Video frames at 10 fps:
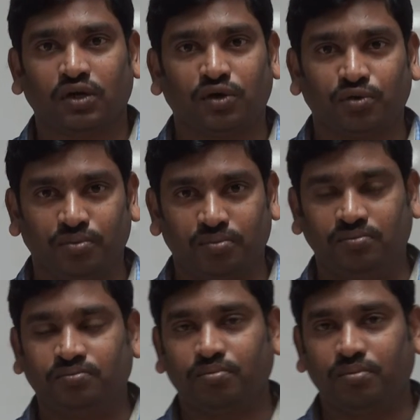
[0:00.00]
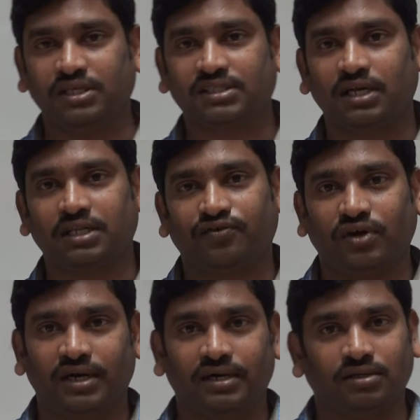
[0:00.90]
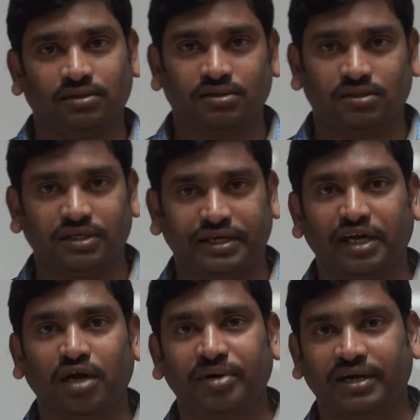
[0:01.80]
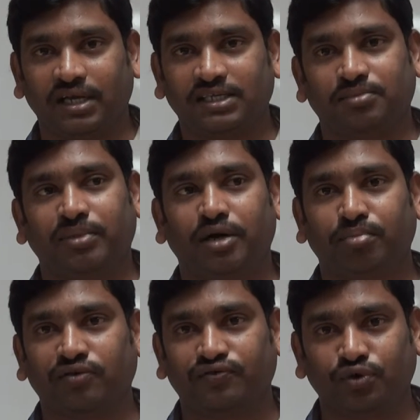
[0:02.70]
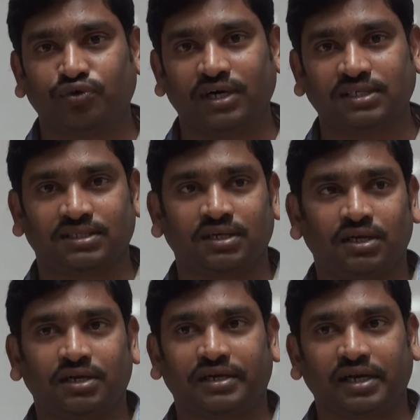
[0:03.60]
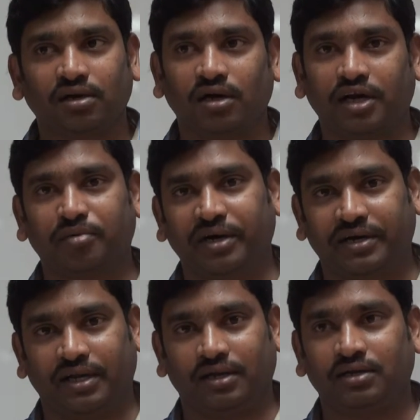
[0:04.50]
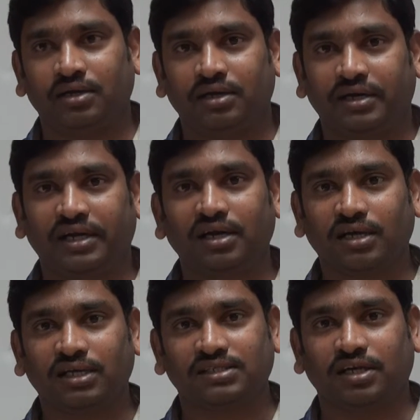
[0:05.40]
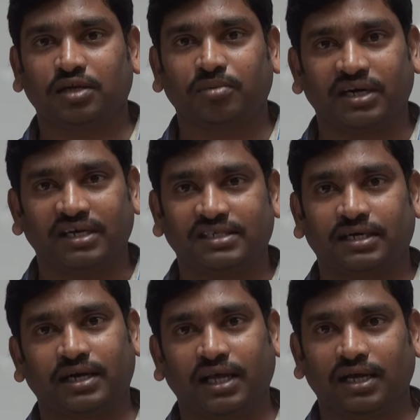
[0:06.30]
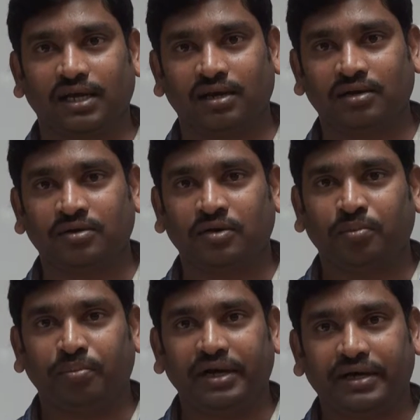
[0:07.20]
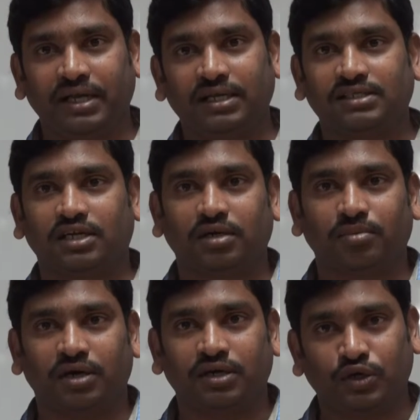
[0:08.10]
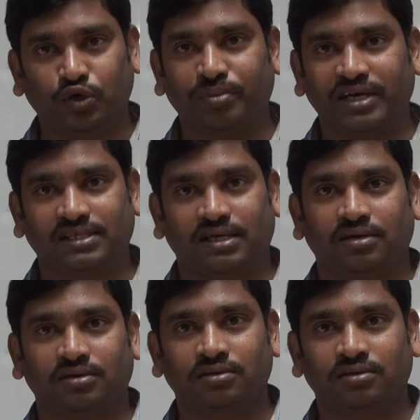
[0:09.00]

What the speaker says: Now, basically the word trigonometry is made up of two words, trigonon and metri. Trigonon is nothing but it's a triangle. Metri is nothing but to measure.